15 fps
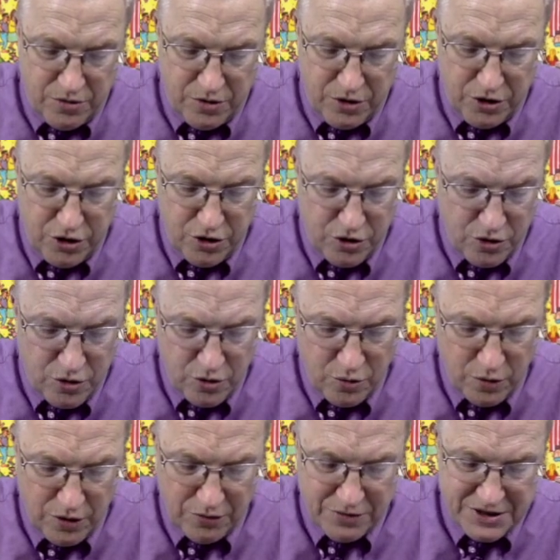you
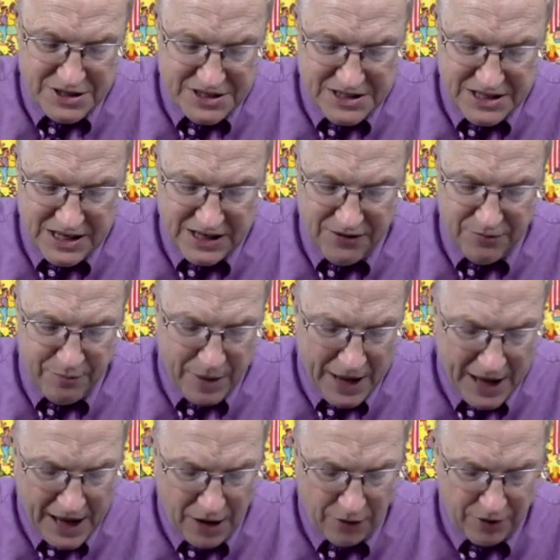will receive
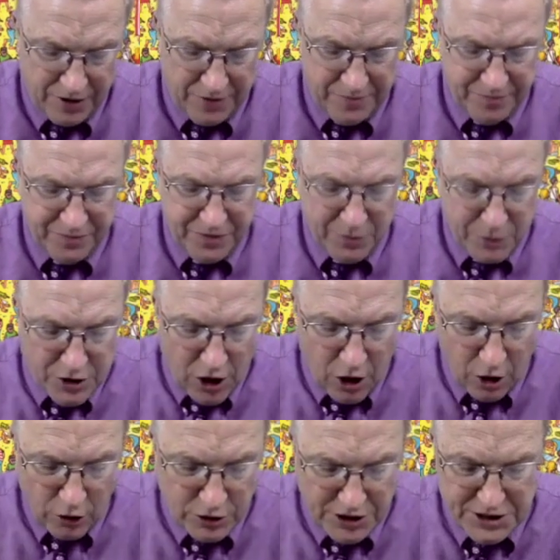power when the
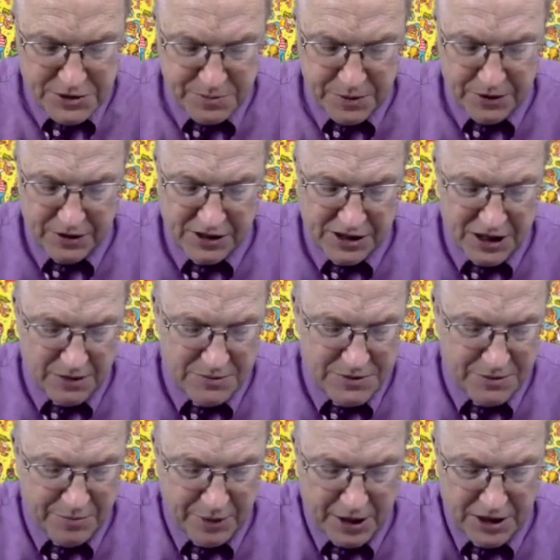Holy Spirit comes
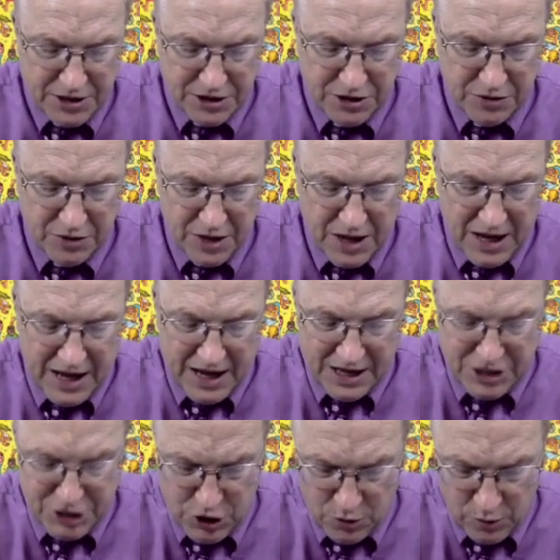upon you,
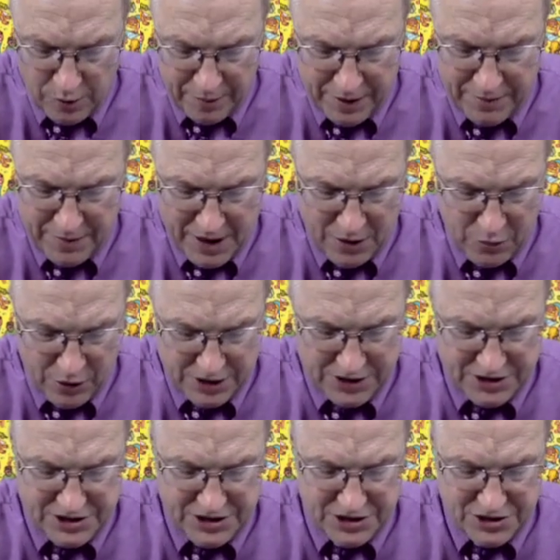and you will be my
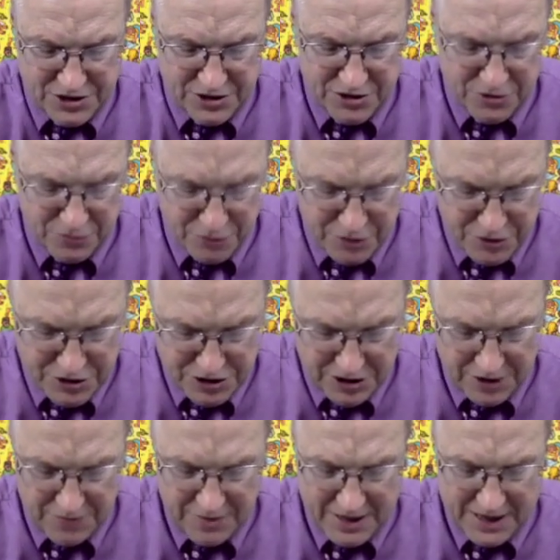witnesses to
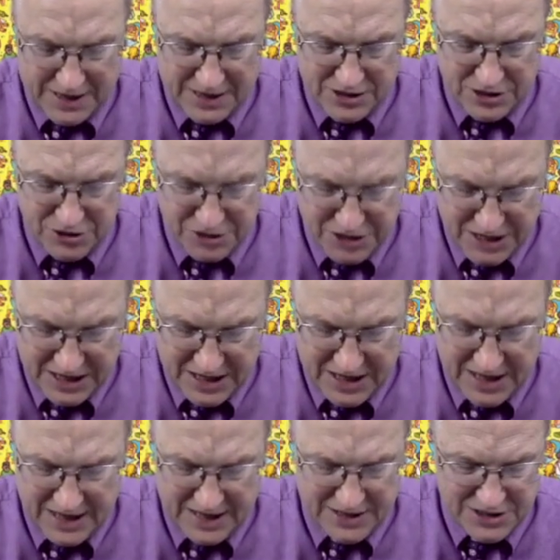Jerusalem and in Judea
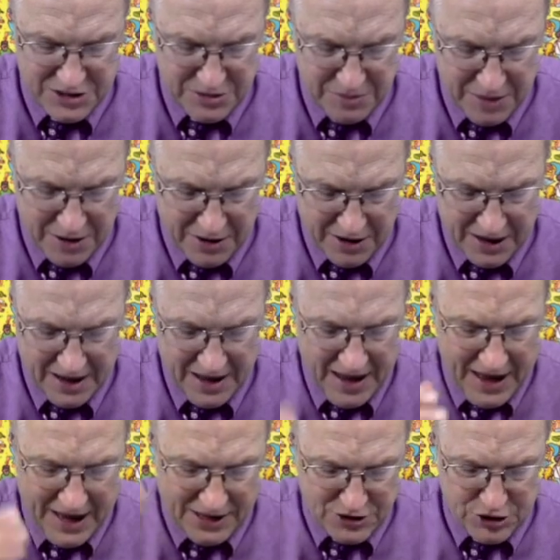and Samaria
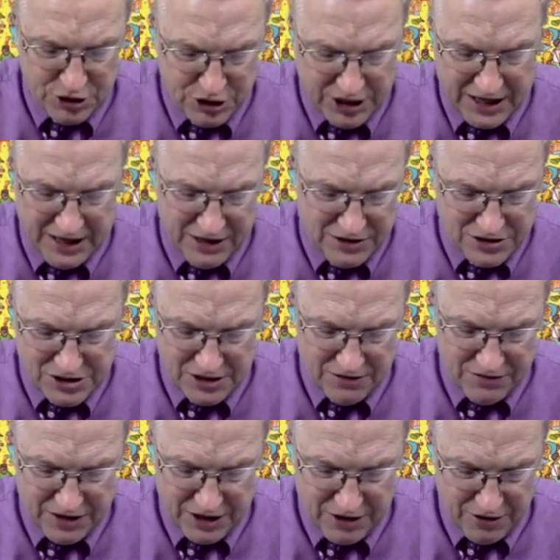and to the ends of
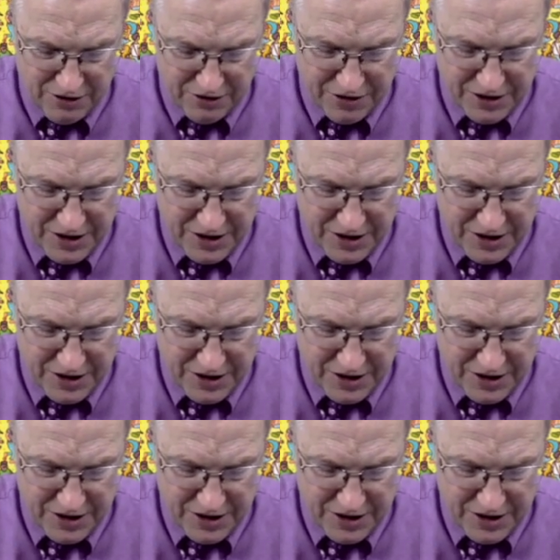the earth.